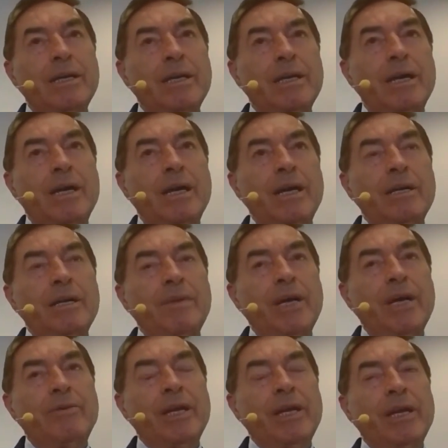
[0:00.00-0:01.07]
uh, in
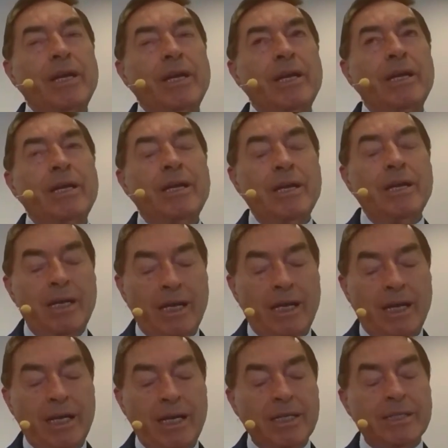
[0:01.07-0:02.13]
Mary
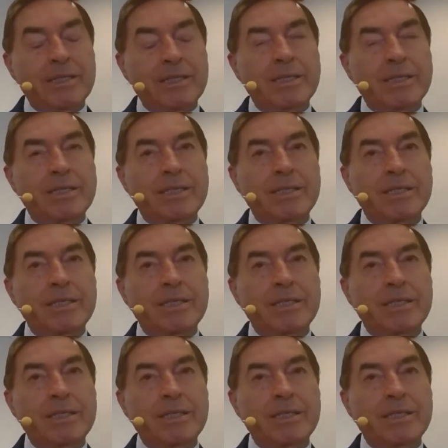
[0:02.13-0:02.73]
is